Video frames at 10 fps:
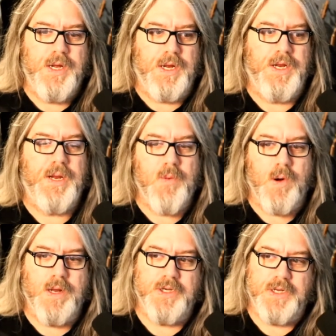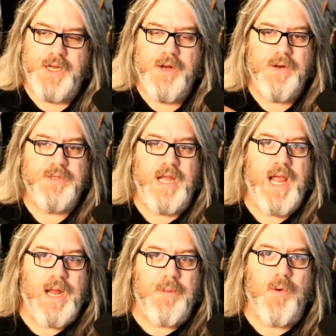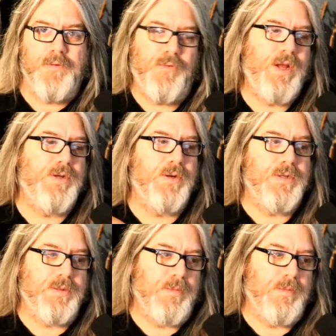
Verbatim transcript: You need more engineers, they add more features,